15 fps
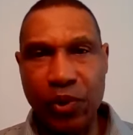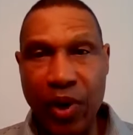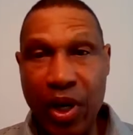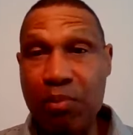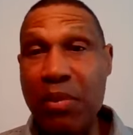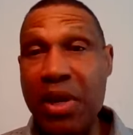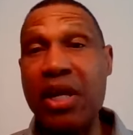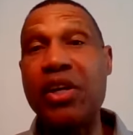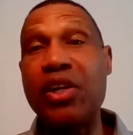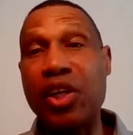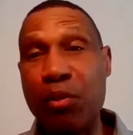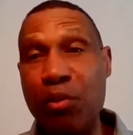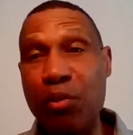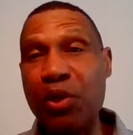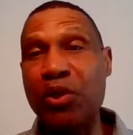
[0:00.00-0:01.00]
great men in
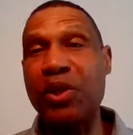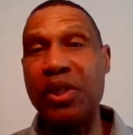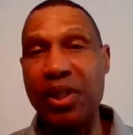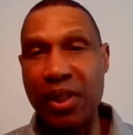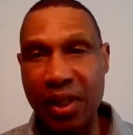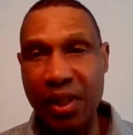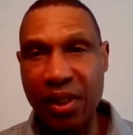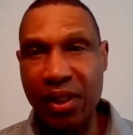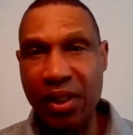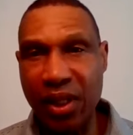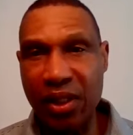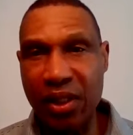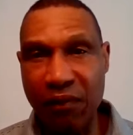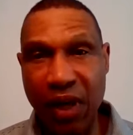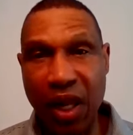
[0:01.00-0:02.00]
the community
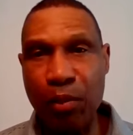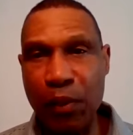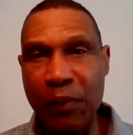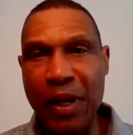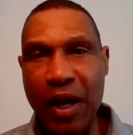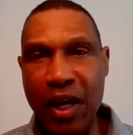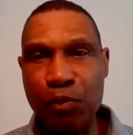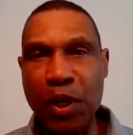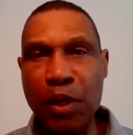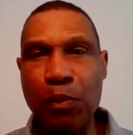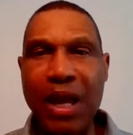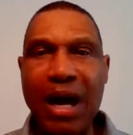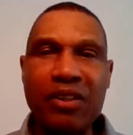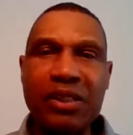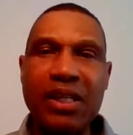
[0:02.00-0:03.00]
and develop them as
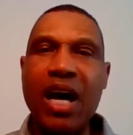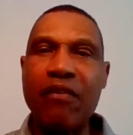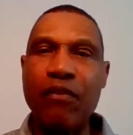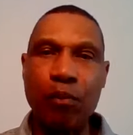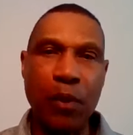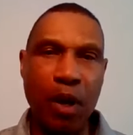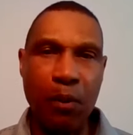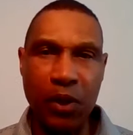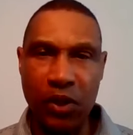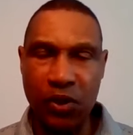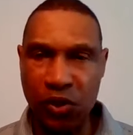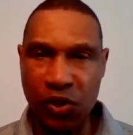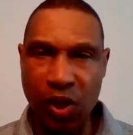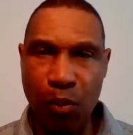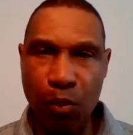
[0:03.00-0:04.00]
people outside of football,
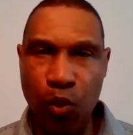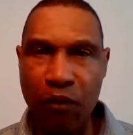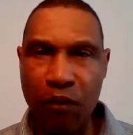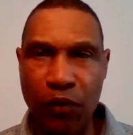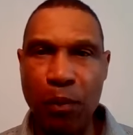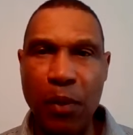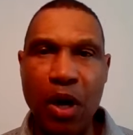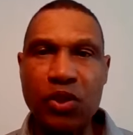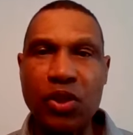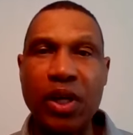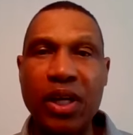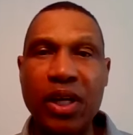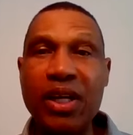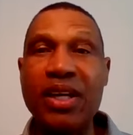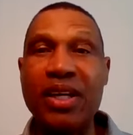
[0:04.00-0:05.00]
because at some point football is
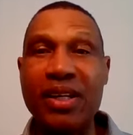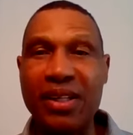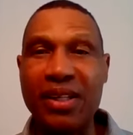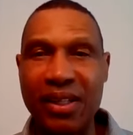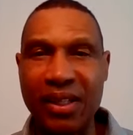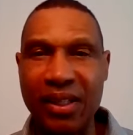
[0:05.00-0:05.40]
going to end.